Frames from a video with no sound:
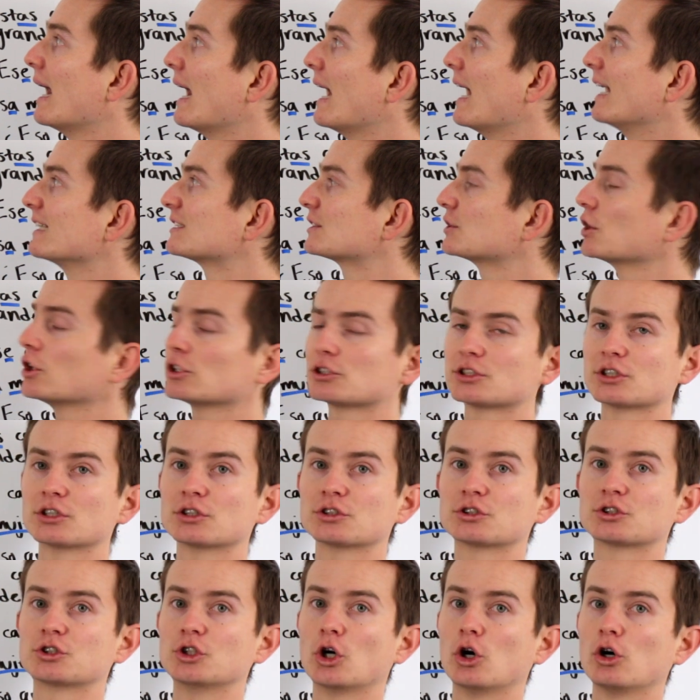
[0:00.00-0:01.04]
esos
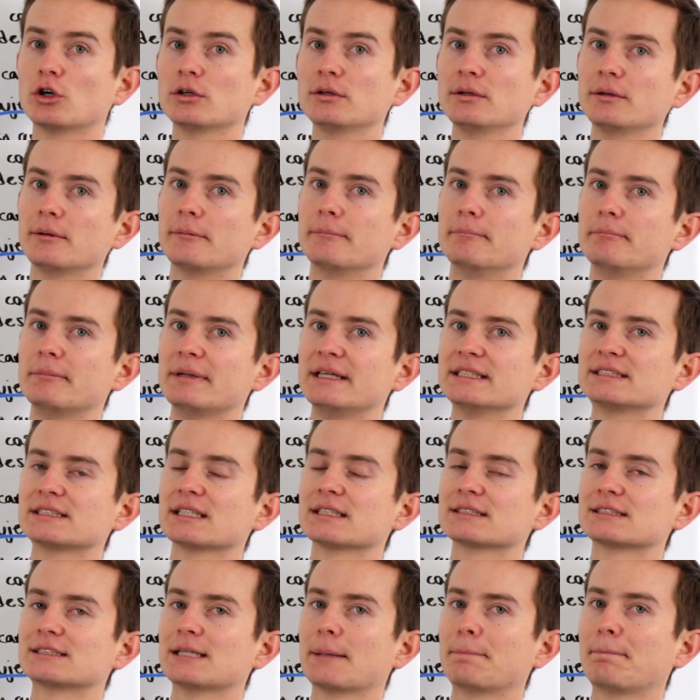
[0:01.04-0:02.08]
son mis
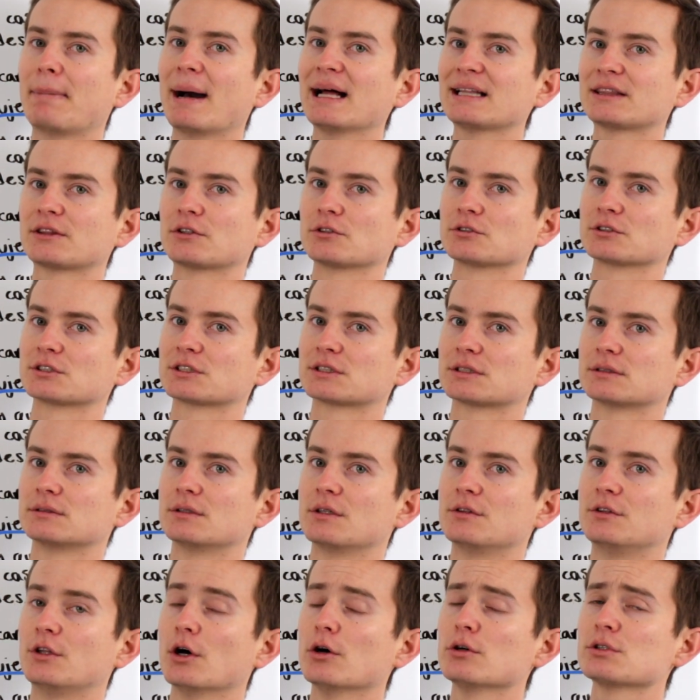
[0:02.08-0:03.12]
zapatos.
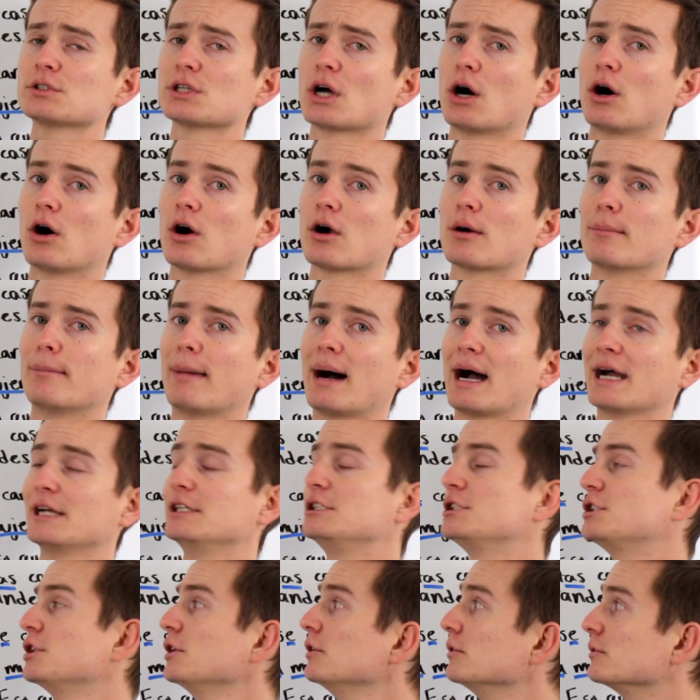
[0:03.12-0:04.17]
Those are my
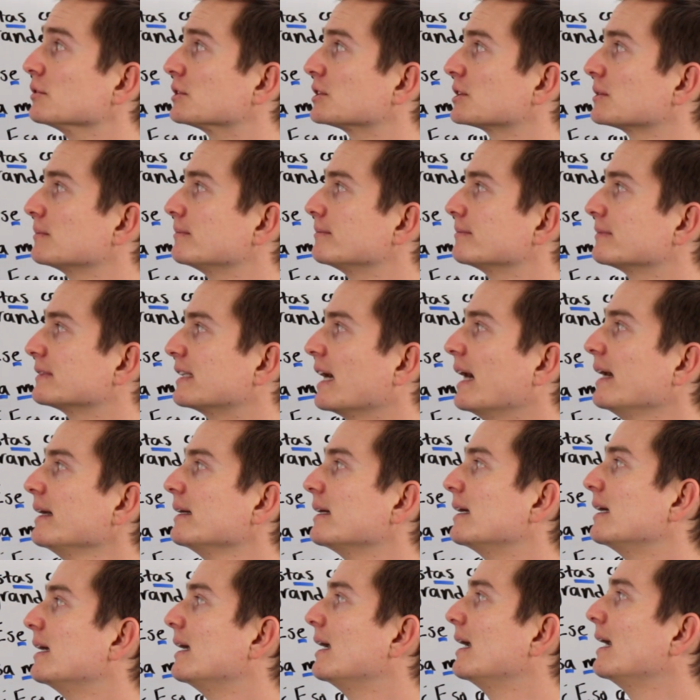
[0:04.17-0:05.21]
shoes. Okay?
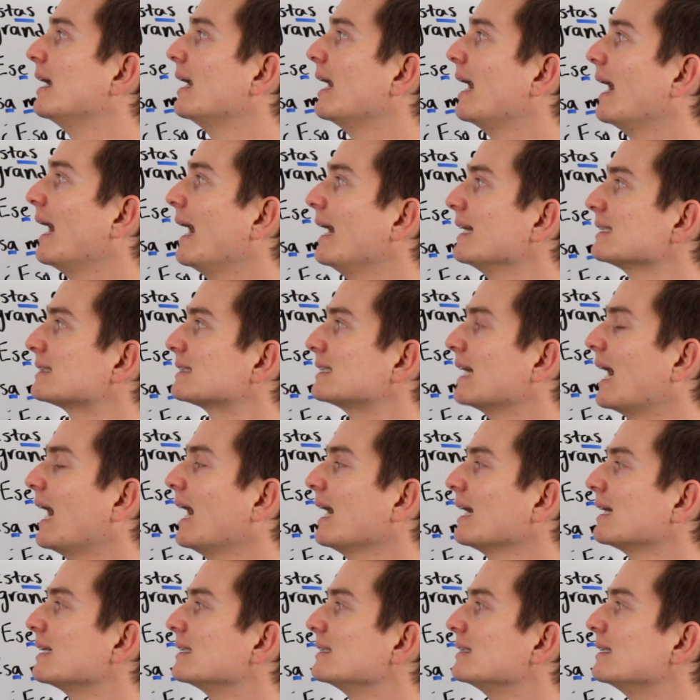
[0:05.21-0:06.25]

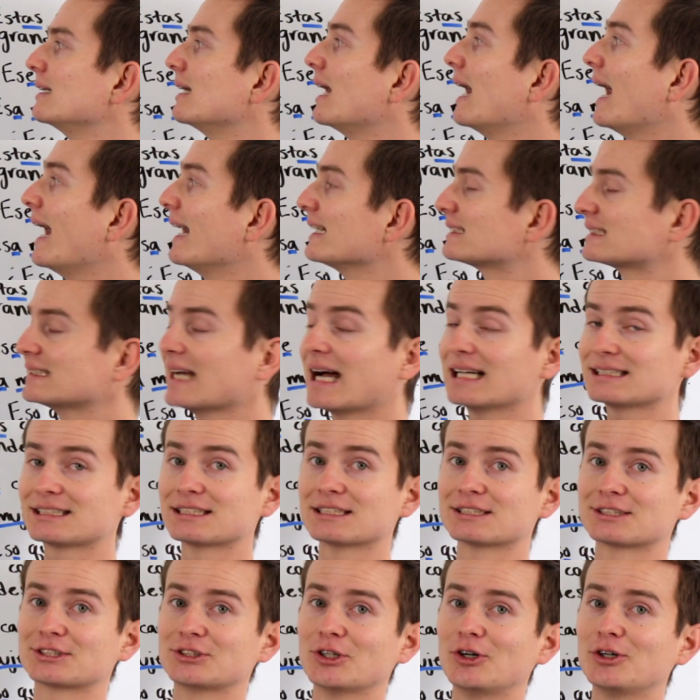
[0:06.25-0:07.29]
Esas
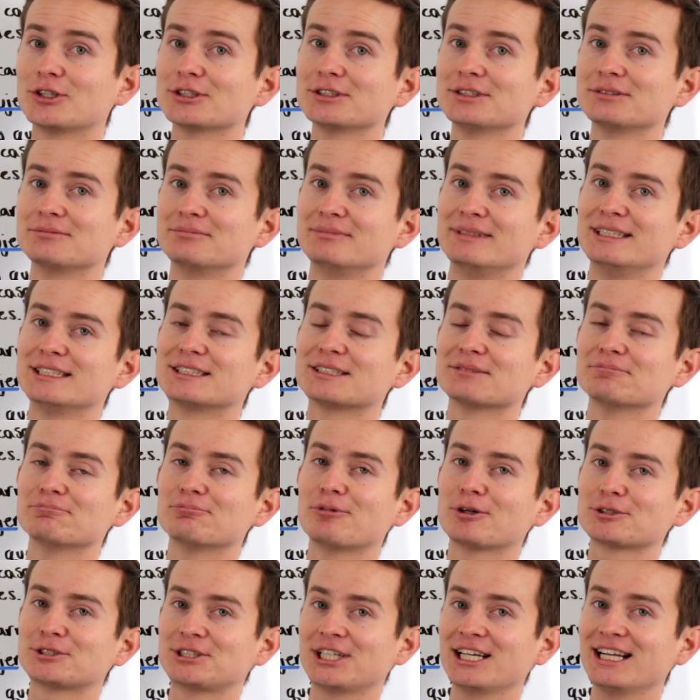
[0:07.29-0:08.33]
son mis
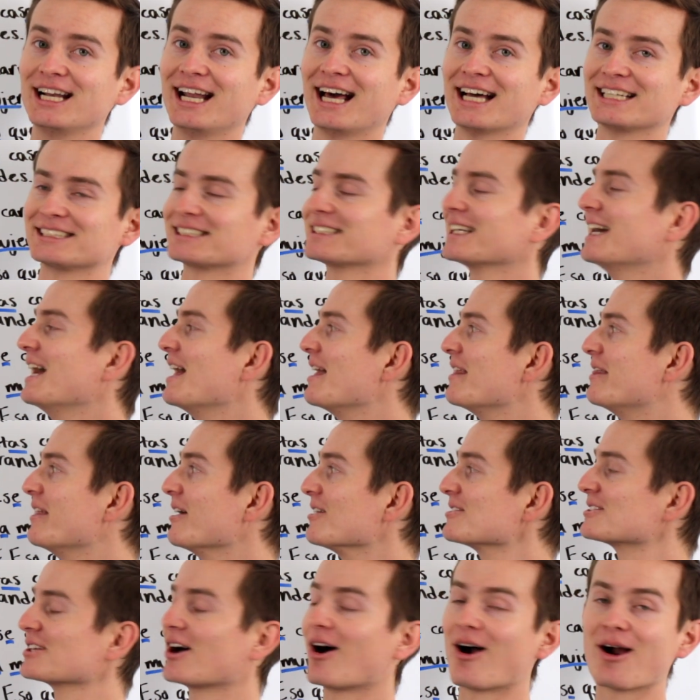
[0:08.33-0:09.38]
mochilas.
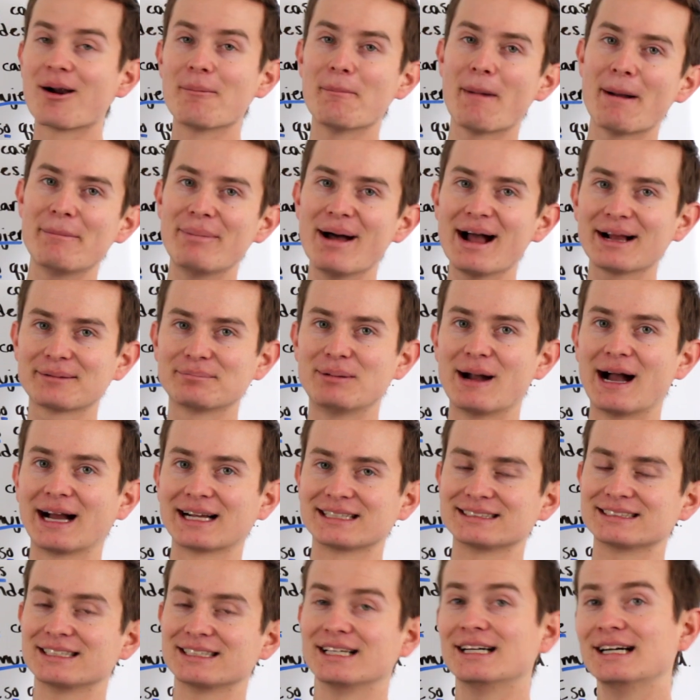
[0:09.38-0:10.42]
Those are my
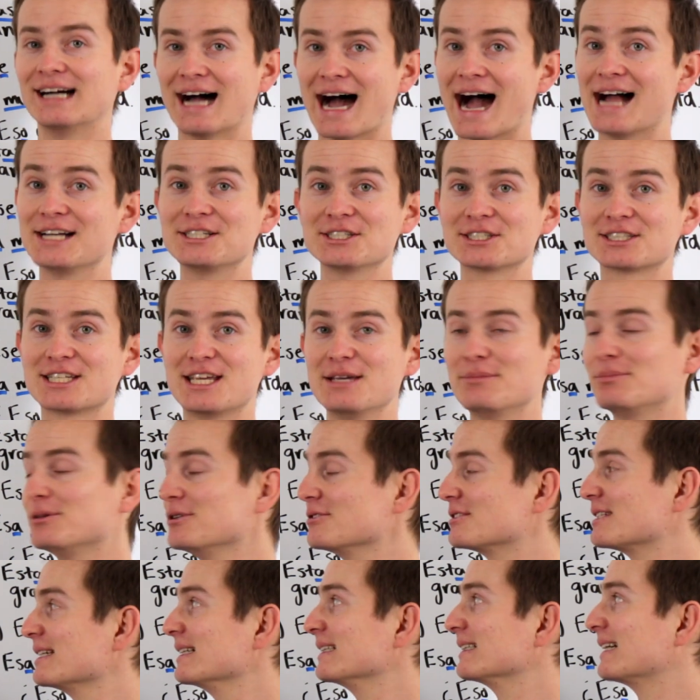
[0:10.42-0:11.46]
backpacks. I just keep
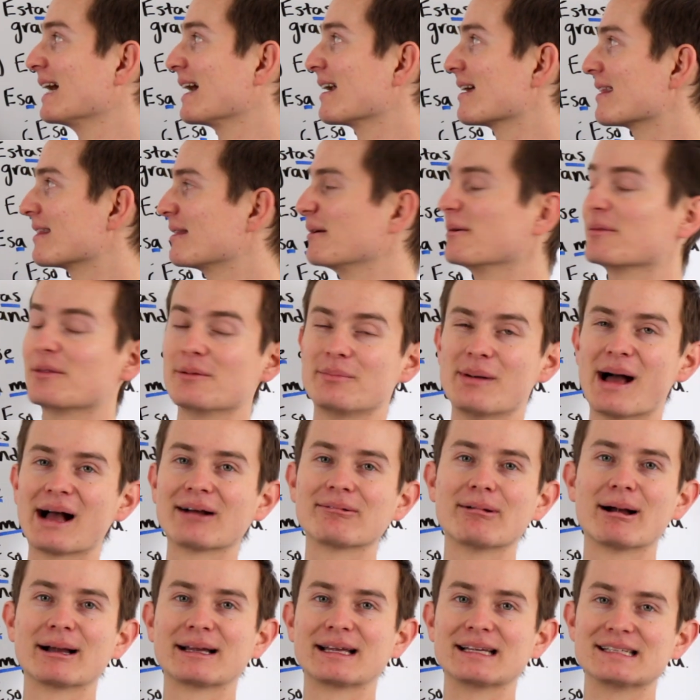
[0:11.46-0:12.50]
using kind of the
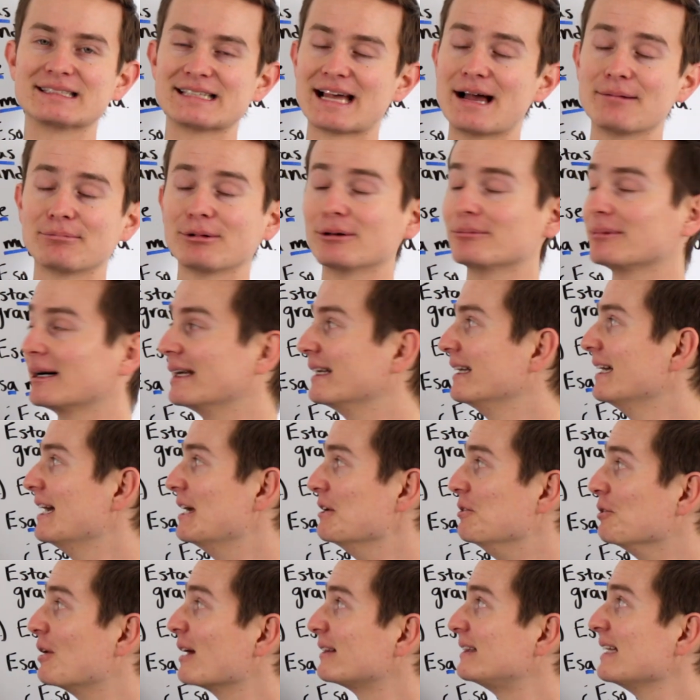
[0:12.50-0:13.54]
backpack example, but
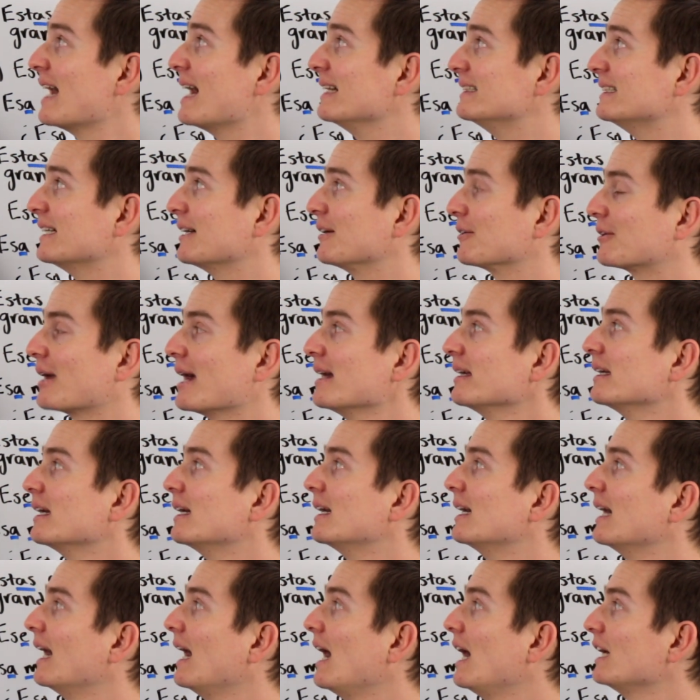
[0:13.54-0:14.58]
you get the idea, okay?
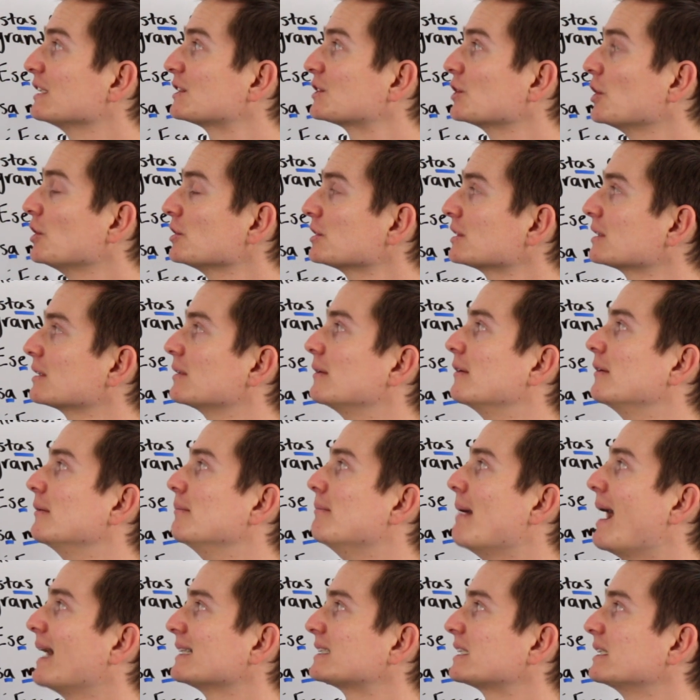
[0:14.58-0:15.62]
Esos,
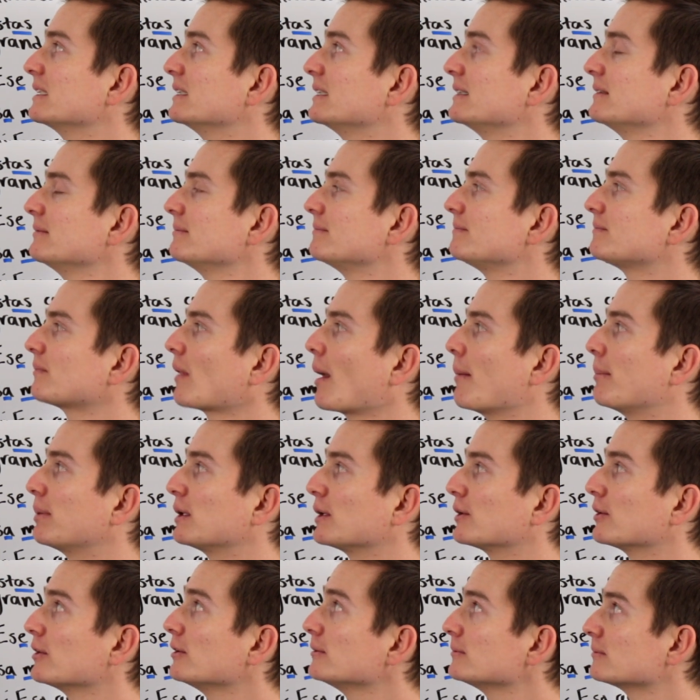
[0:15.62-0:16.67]
masculine,
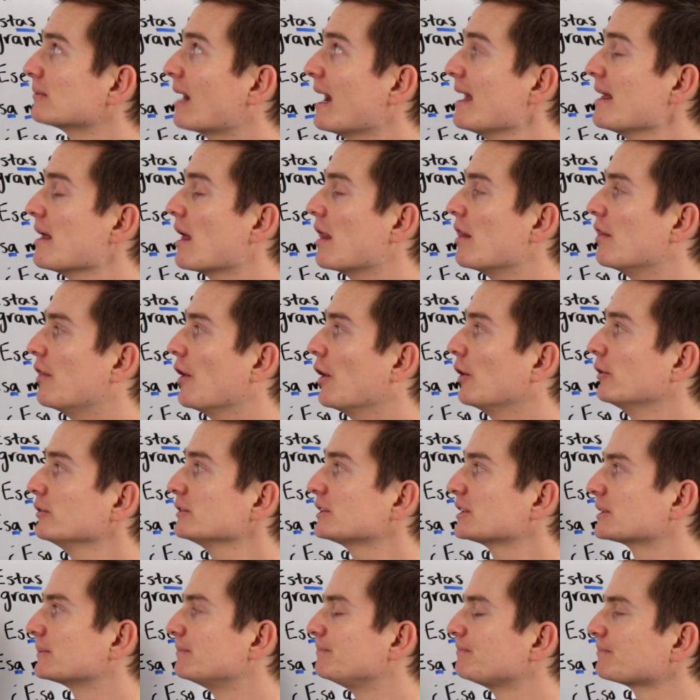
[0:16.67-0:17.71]
plural, right?
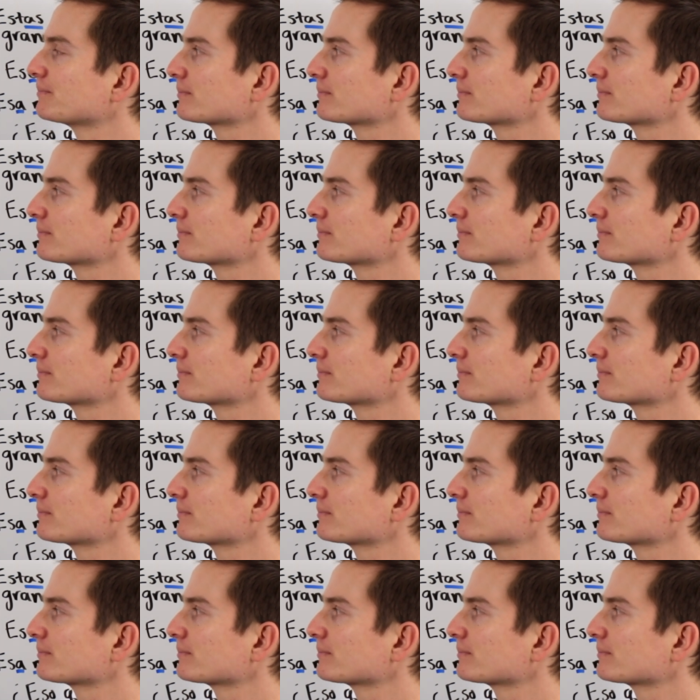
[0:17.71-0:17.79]
Those.